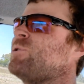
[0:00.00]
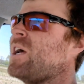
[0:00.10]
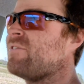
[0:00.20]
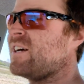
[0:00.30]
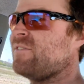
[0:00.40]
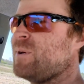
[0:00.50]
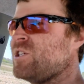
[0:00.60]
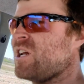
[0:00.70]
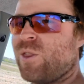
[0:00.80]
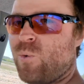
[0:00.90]
trying to find
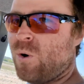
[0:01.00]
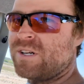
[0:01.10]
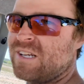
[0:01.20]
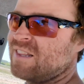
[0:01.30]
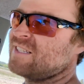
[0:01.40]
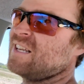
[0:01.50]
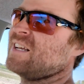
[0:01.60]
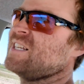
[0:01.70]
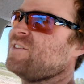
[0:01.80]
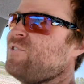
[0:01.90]
information on the warranty on this thing,
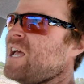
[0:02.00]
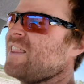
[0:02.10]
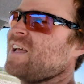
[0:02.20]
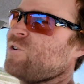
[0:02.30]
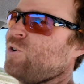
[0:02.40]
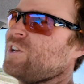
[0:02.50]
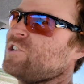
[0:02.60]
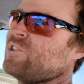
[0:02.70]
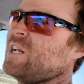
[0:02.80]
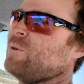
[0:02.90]
because if you had that coolant
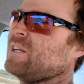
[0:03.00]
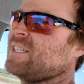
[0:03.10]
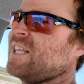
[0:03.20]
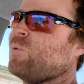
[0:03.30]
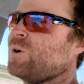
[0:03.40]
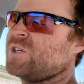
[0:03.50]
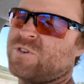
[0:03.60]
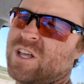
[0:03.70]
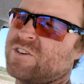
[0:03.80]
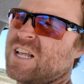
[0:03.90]
conditioner, it would extend the warranty for
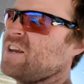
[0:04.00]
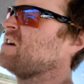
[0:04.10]
another 10